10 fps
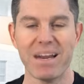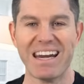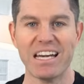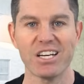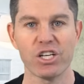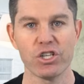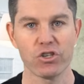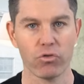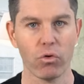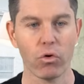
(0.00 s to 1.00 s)
in
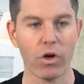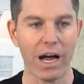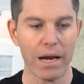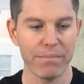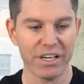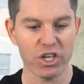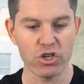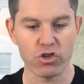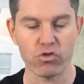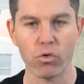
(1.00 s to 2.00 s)
control. I'm
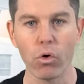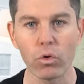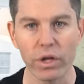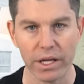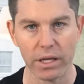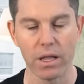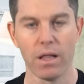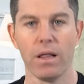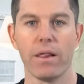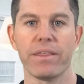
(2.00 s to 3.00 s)
controlling
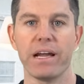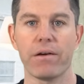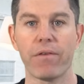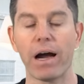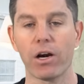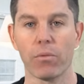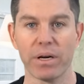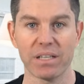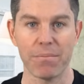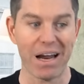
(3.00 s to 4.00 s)
the
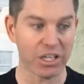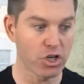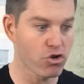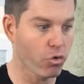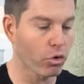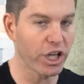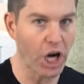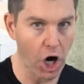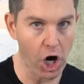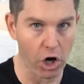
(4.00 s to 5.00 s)
environment. I'm not controlling
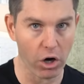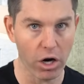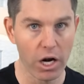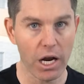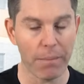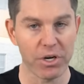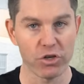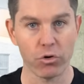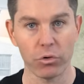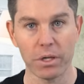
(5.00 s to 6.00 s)
her. I'm
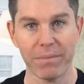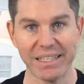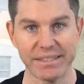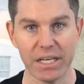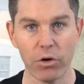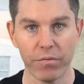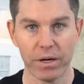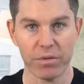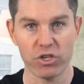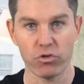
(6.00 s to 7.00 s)
controlling myself
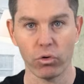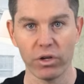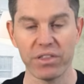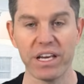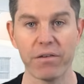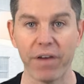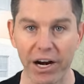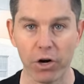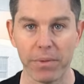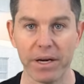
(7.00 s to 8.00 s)
and I'm controlling the
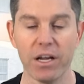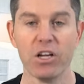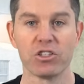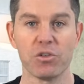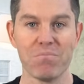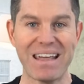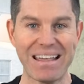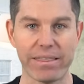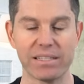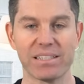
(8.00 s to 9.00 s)
environment to
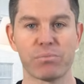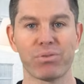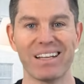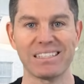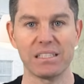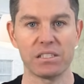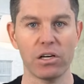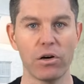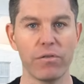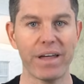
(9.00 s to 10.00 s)
make this as pleasant
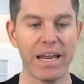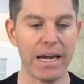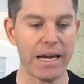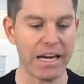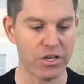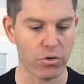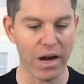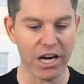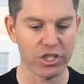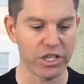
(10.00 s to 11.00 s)
of a
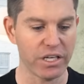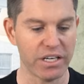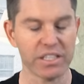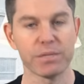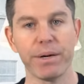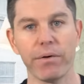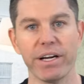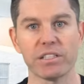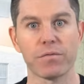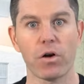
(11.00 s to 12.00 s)
interaction and
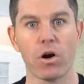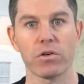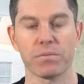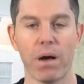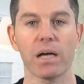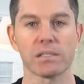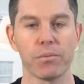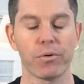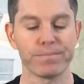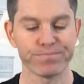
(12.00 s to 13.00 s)
experience for her as
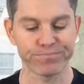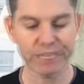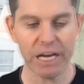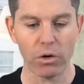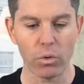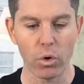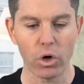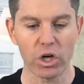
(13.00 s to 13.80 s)
possible. Now,